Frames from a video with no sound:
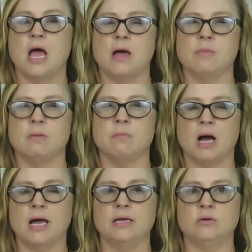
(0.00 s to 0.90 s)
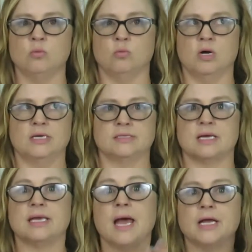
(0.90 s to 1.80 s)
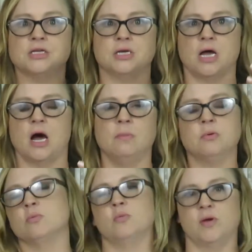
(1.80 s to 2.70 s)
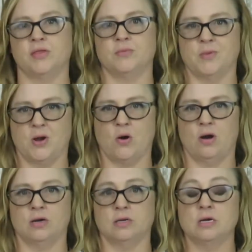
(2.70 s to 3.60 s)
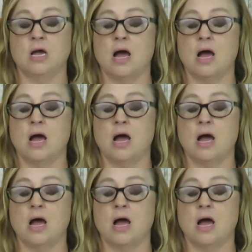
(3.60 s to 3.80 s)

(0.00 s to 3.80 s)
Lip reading: And my mind was catching up with my heart.